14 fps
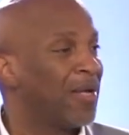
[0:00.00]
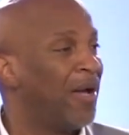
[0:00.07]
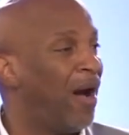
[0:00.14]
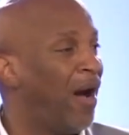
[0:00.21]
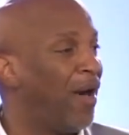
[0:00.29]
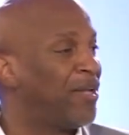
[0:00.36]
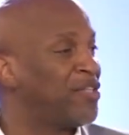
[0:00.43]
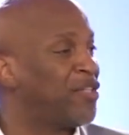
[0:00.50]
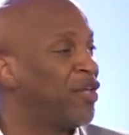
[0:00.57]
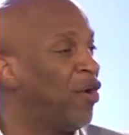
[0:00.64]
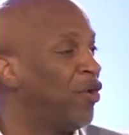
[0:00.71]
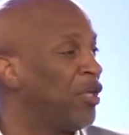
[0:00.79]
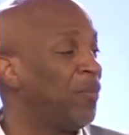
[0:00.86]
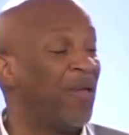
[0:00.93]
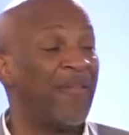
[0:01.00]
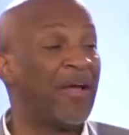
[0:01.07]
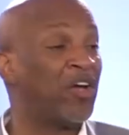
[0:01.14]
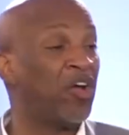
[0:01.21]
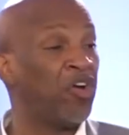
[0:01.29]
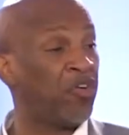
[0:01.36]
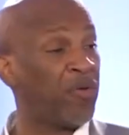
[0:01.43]
God is the only one
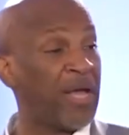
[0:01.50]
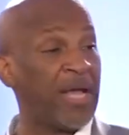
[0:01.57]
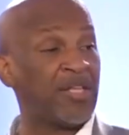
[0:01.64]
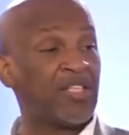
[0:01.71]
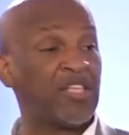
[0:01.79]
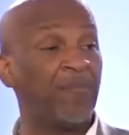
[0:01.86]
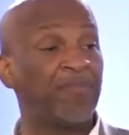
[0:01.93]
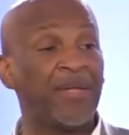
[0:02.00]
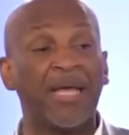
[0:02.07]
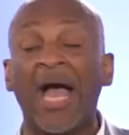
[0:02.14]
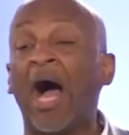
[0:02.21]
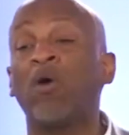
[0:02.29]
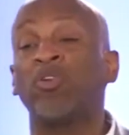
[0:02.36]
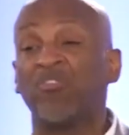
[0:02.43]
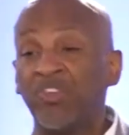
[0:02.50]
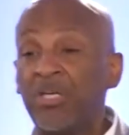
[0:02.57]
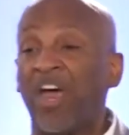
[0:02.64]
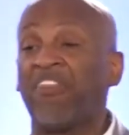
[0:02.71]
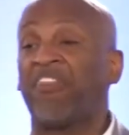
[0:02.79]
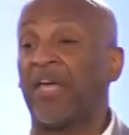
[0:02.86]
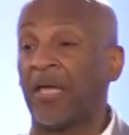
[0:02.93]
that can create something out of
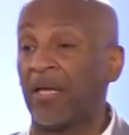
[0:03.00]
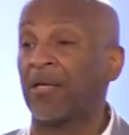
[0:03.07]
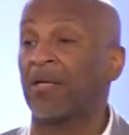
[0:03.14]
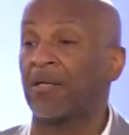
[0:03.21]
nothing.